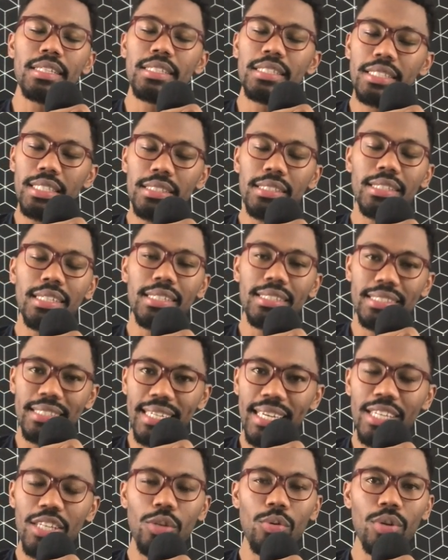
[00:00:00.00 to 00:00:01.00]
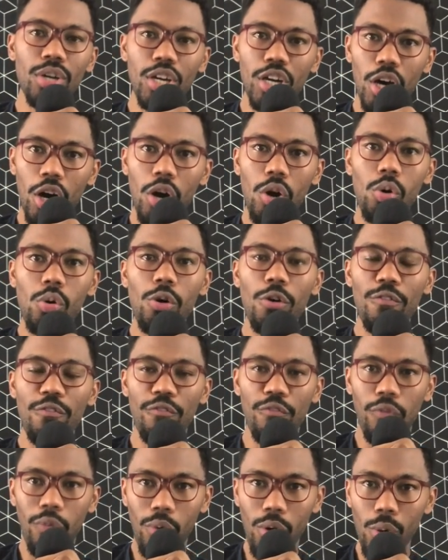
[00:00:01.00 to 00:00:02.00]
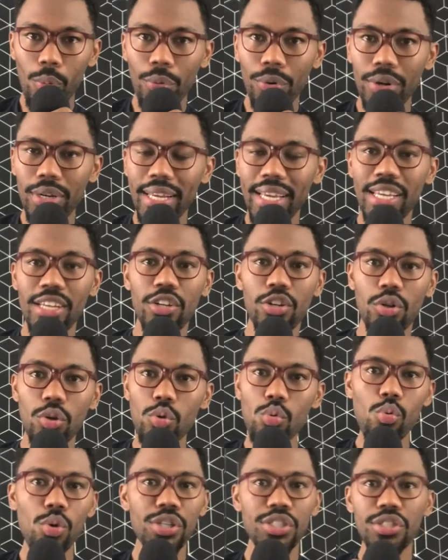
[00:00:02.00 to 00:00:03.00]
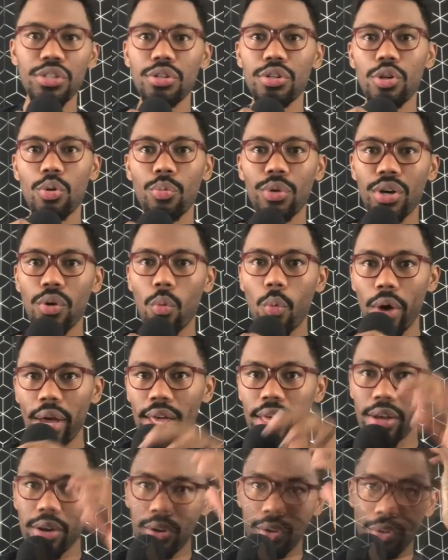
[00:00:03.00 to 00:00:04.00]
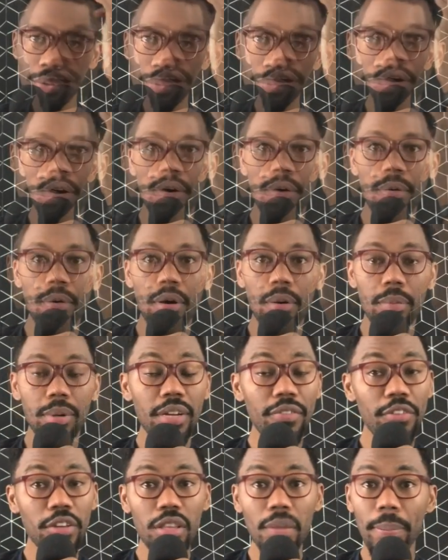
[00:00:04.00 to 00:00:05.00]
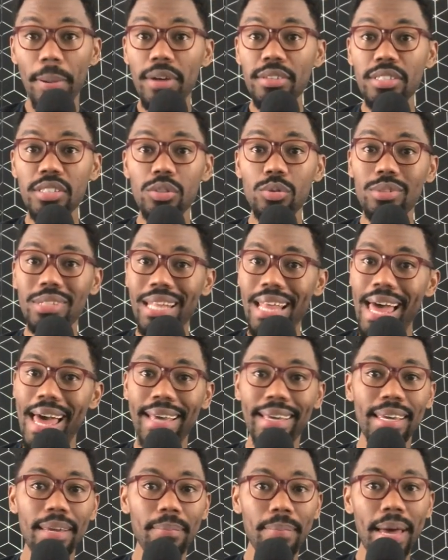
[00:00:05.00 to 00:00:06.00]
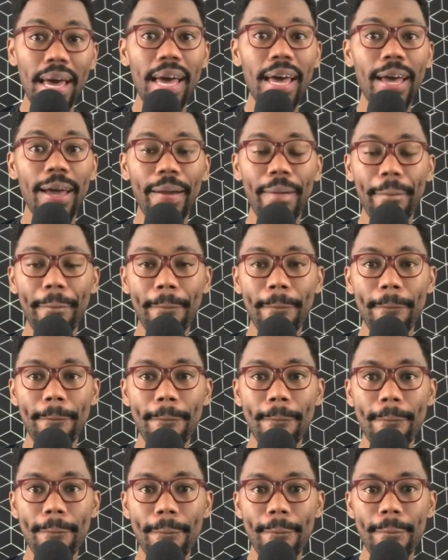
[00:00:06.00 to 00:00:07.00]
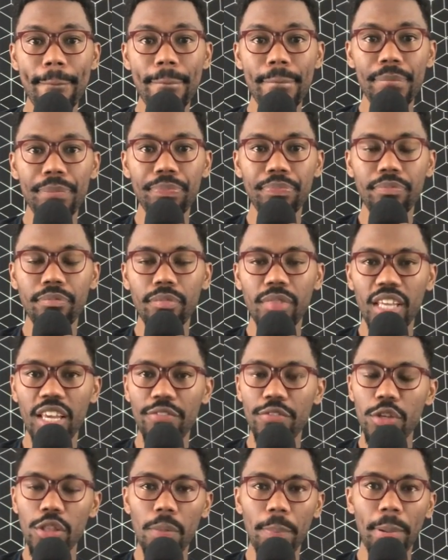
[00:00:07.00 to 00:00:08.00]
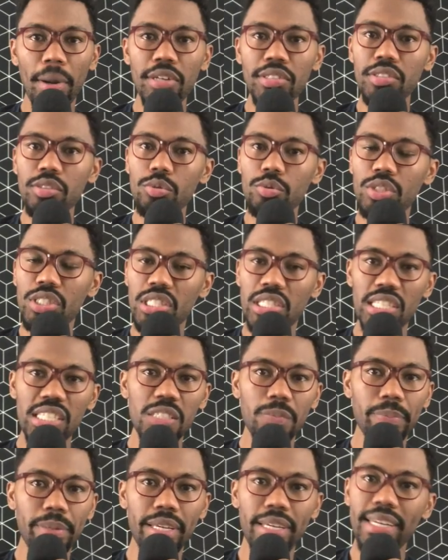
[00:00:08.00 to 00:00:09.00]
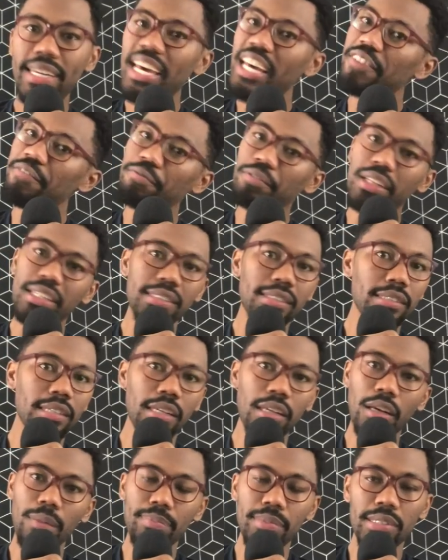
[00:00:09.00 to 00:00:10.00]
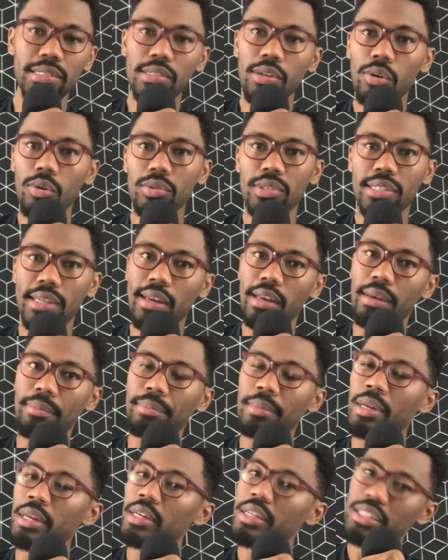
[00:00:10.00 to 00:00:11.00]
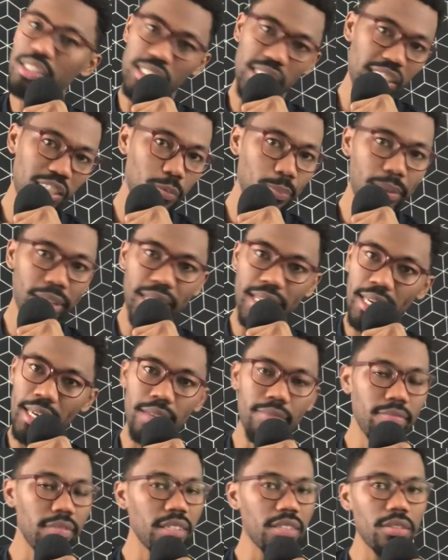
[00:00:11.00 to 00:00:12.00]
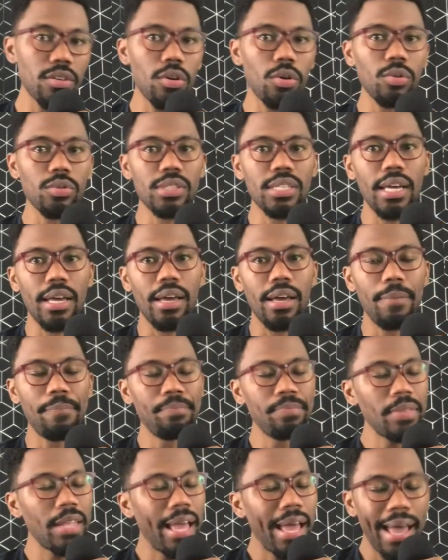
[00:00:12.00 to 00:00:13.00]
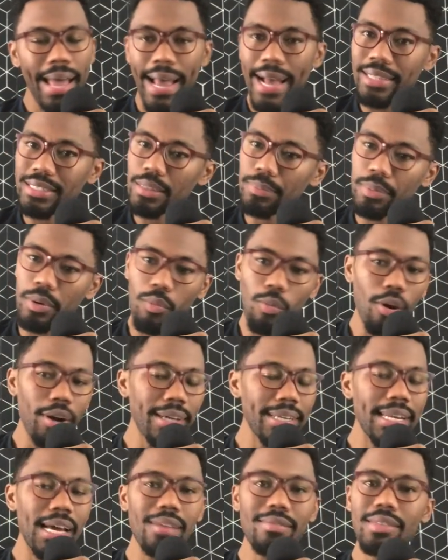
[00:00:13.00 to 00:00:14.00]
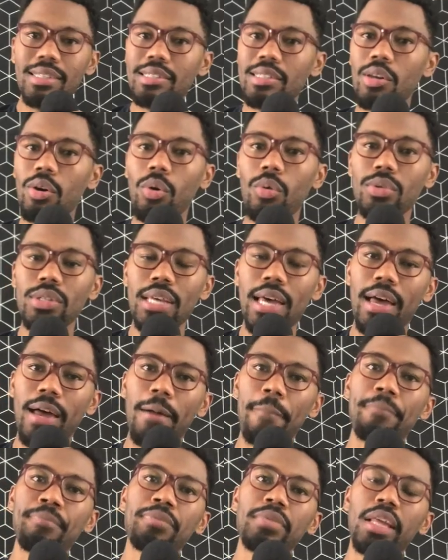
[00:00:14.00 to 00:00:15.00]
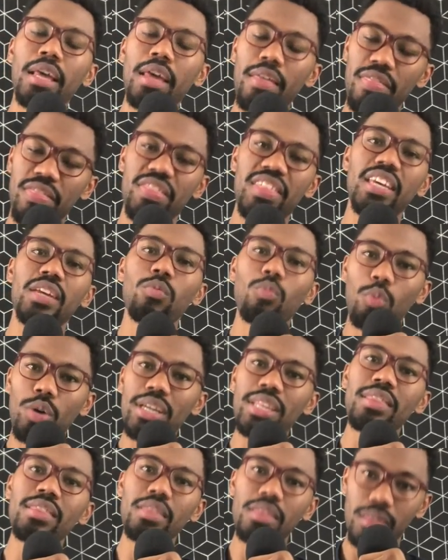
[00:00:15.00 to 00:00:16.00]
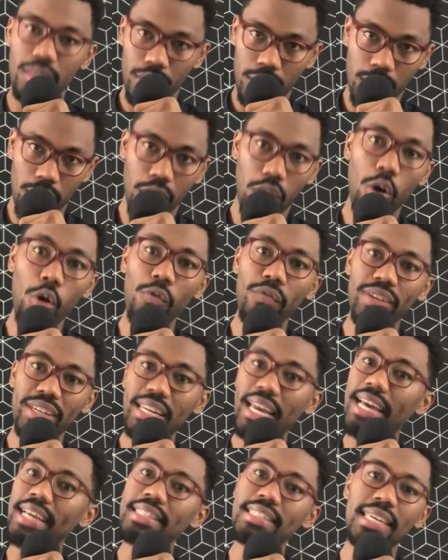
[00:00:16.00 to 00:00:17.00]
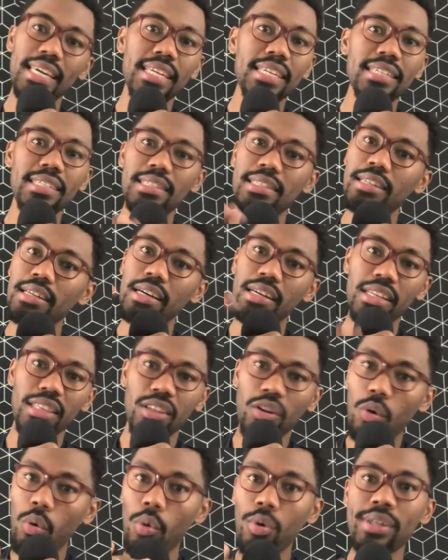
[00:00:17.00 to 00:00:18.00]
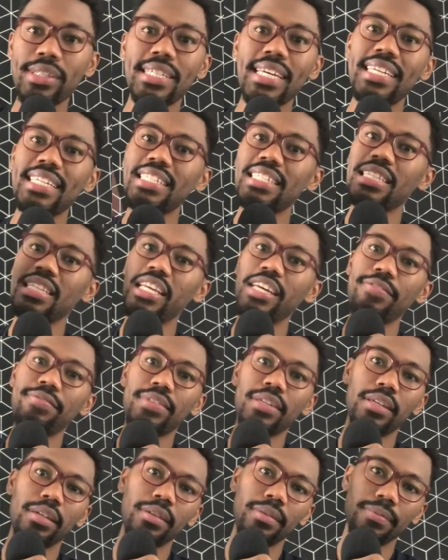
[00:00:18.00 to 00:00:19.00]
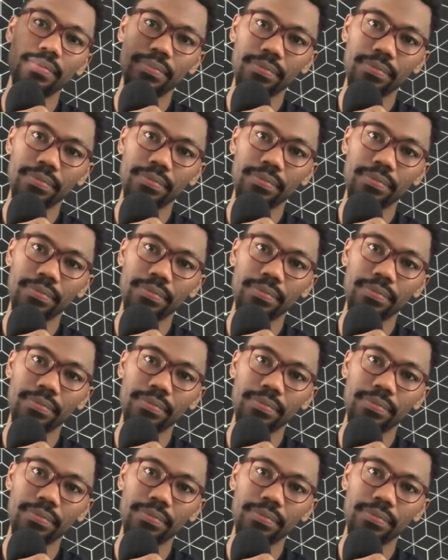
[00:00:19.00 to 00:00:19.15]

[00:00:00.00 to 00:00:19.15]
Just continue to go forward and do what you're doing well. But if you're the person who's lagging back, if you're the person who's just been Netflixing it up this whole time, just been eating this whole time, hasn't been working out this whole time, then when COVID-19 is done and the quarantine is lifted,